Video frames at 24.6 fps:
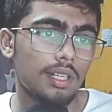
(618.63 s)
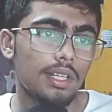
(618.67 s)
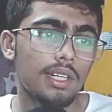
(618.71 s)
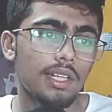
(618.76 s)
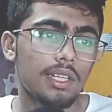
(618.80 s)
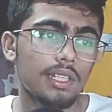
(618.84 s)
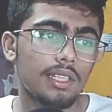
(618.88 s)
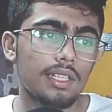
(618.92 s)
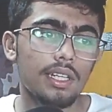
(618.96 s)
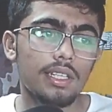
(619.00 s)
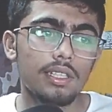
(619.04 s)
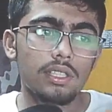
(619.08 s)

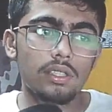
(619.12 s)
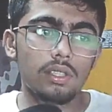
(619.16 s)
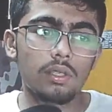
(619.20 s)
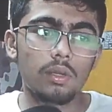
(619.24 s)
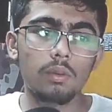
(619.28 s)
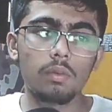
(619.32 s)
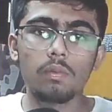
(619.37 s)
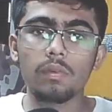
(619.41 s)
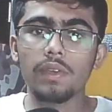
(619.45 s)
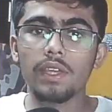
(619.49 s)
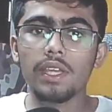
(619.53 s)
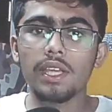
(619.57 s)
thus
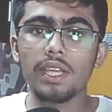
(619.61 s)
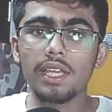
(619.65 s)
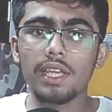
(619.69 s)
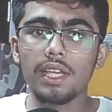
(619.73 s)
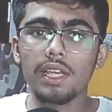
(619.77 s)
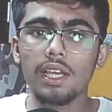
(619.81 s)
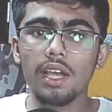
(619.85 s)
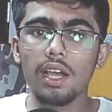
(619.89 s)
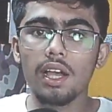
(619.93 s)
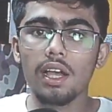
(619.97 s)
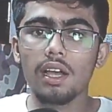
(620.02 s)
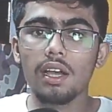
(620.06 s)
we
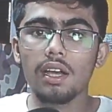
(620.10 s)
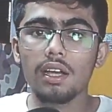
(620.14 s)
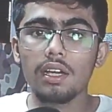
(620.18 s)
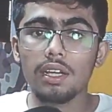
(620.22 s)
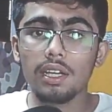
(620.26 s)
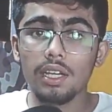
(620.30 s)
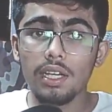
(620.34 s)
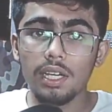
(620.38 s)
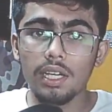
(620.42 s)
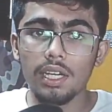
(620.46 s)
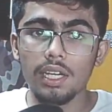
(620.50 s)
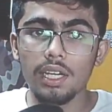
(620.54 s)

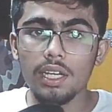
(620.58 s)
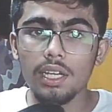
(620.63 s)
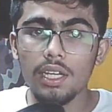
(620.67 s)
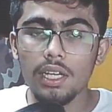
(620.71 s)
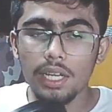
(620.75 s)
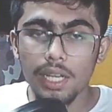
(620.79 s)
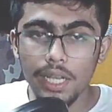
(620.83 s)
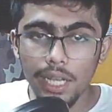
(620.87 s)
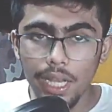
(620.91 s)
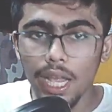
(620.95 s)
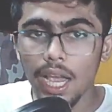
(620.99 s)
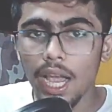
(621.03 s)

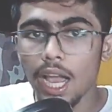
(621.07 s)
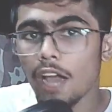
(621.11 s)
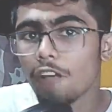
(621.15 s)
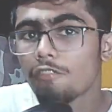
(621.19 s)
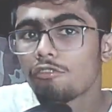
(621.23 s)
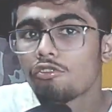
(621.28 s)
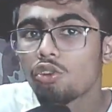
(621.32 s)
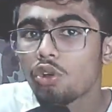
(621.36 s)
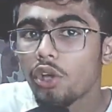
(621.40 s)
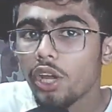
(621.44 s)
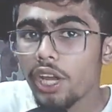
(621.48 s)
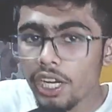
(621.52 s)
have
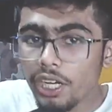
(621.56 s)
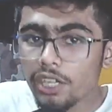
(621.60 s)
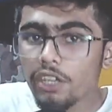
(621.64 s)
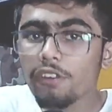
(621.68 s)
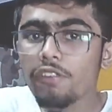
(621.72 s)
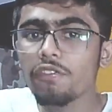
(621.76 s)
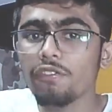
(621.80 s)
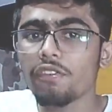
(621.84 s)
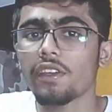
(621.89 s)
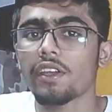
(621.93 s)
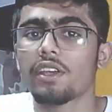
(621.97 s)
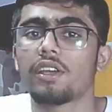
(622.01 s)
to
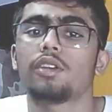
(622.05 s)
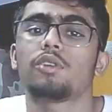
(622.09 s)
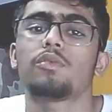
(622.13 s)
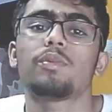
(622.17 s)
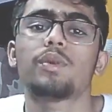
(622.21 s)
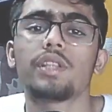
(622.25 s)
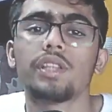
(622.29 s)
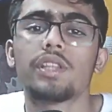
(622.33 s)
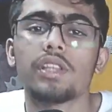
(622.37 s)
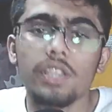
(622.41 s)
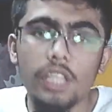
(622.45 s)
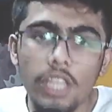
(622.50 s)
interfere
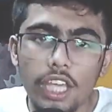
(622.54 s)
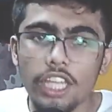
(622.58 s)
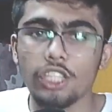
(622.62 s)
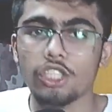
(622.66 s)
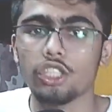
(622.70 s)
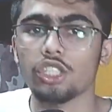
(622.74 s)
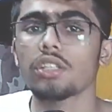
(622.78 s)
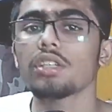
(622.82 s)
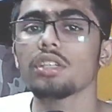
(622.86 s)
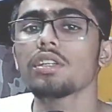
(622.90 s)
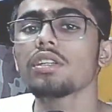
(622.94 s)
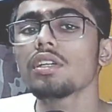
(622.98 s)
with
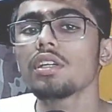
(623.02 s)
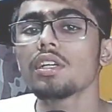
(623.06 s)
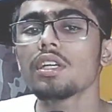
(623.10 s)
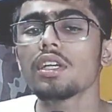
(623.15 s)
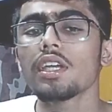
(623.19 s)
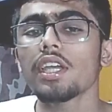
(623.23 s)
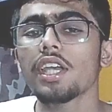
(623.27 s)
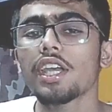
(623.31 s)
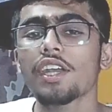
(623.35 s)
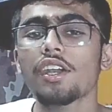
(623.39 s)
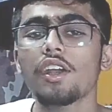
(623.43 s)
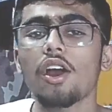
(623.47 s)
nature
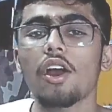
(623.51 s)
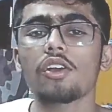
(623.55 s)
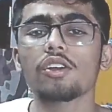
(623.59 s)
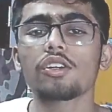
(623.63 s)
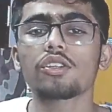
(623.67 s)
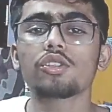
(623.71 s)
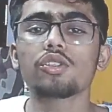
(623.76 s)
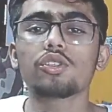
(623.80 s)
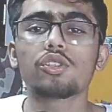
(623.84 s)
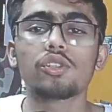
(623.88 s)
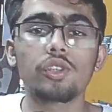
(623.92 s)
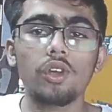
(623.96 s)
in order
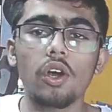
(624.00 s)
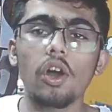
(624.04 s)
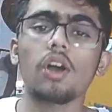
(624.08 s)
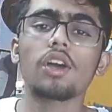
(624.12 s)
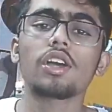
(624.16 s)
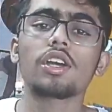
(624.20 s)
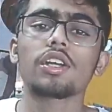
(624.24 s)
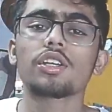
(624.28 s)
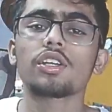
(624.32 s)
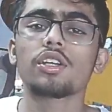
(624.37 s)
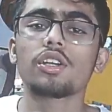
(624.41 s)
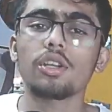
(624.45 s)
to draw
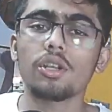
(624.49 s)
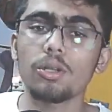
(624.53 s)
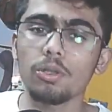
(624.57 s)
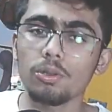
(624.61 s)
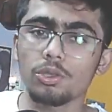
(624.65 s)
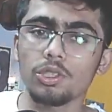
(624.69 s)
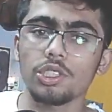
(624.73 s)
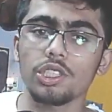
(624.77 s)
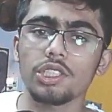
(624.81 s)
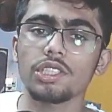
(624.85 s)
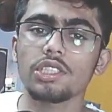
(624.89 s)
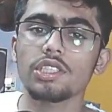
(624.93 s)

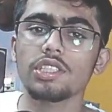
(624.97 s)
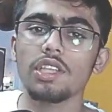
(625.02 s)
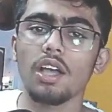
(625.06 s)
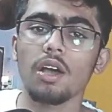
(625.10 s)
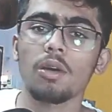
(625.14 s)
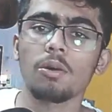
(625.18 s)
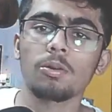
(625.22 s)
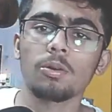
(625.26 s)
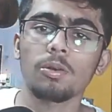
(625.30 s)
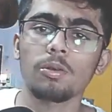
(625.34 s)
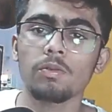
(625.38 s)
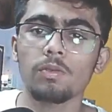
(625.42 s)
conclusions
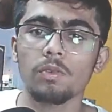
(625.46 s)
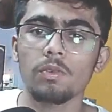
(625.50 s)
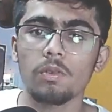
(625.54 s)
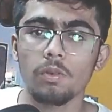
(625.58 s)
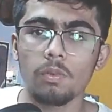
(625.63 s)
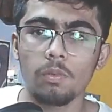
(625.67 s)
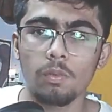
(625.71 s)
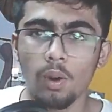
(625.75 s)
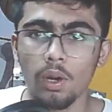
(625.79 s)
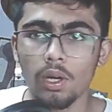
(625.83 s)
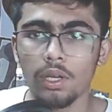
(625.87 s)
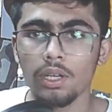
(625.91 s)
out of
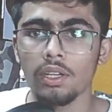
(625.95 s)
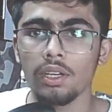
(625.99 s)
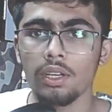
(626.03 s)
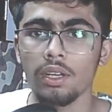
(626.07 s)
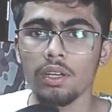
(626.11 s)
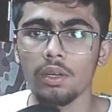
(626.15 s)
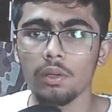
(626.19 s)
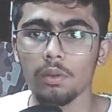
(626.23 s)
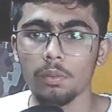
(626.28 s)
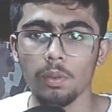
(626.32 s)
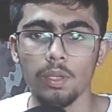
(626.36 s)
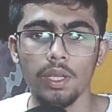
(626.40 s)
what
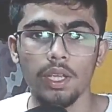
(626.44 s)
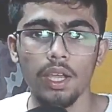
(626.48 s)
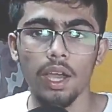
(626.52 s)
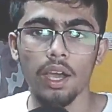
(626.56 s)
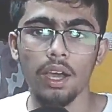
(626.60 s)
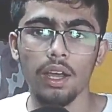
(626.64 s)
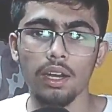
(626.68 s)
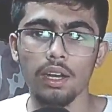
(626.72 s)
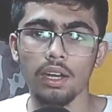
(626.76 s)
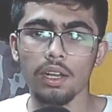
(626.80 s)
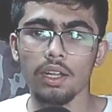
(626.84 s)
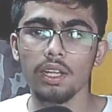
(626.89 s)
we
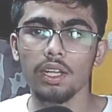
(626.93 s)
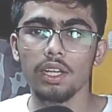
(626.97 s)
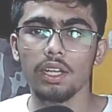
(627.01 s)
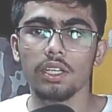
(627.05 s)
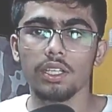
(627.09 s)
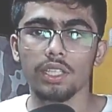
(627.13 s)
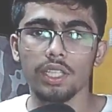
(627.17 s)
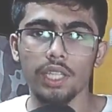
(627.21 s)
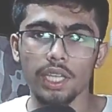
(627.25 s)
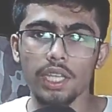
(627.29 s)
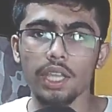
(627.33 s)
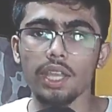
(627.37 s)
are
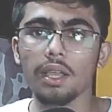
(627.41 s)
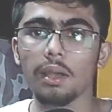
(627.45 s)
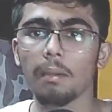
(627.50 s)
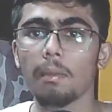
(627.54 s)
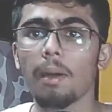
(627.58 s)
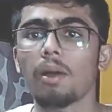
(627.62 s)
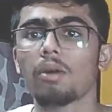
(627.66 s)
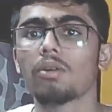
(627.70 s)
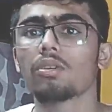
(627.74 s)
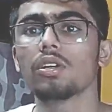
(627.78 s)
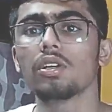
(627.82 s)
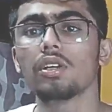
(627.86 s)
thinking
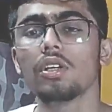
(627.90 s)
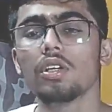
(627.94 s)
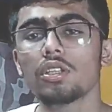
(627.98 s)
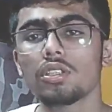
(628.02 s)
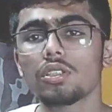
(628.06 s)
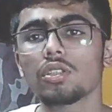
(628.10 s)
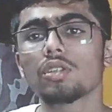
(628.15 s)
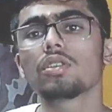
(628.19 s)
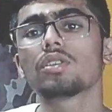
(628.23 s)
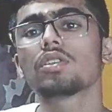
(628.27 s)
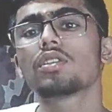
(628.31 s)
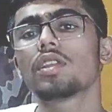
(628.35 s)
about.
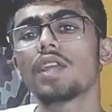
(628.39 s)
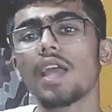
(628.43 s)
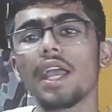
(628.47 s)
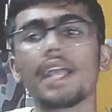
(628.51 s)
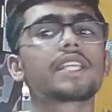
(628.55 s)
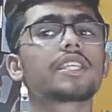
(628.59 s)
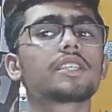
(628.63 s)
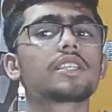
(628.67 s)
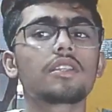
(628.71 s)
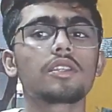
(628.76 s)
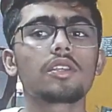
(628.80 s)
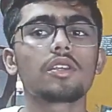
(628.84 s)
So if
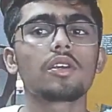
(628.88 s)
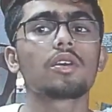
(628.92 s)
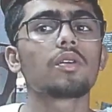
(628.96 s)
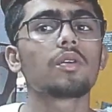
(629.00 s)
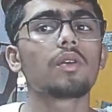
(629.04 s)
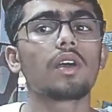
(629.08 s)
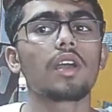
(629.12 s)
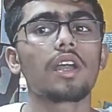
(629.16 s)
so